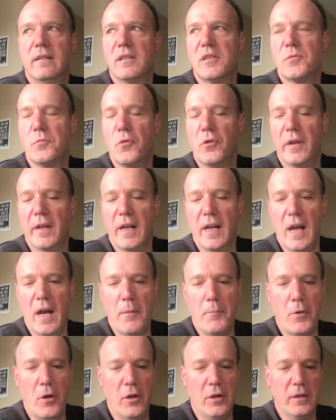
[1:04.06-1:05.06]
this morning
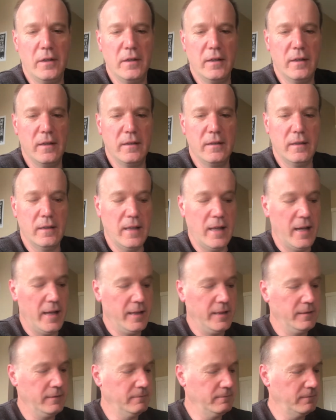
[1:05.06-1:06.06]
about the
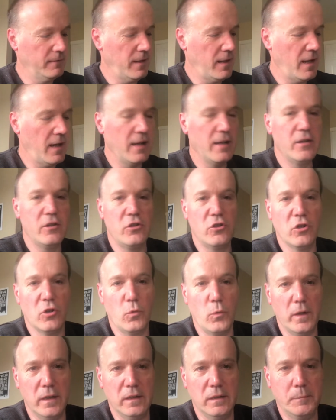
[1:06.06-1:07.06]
line, your
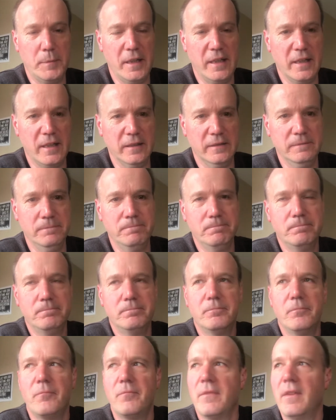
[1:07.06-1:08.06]
will be done.
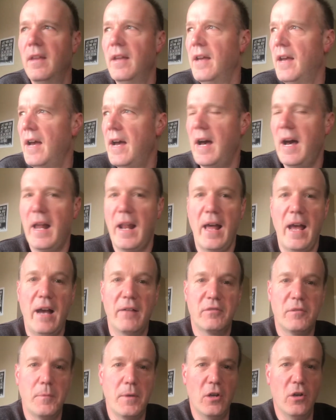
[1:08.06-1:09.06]
And I have
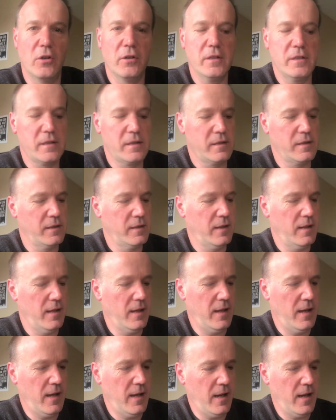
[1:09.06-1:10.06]
to be honest
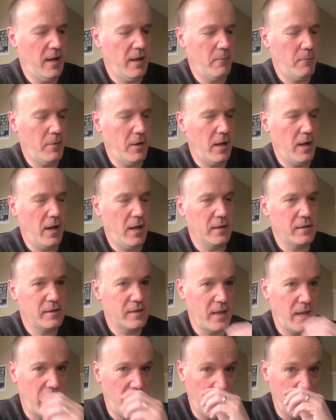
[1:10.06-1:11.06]
and
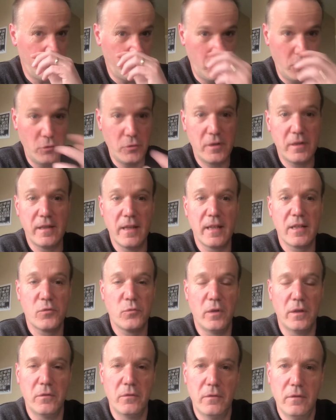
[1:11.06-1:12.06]
say I approach this
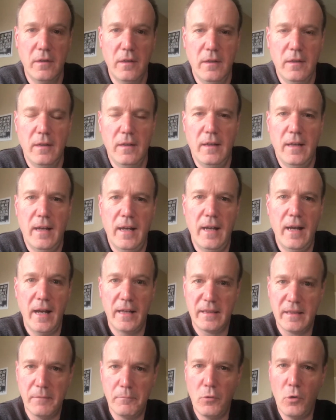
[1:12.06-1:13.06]
one
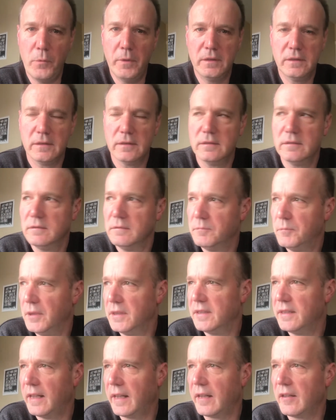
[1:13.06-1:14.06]
at the moment,
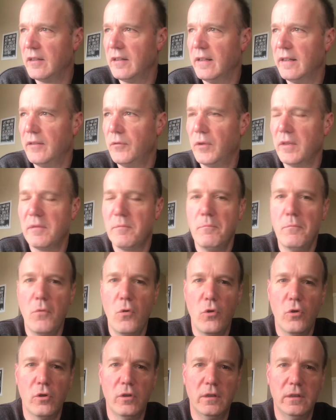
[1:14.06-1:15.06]
particularly with
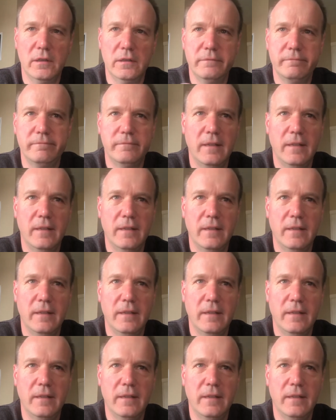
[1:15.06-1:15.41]
more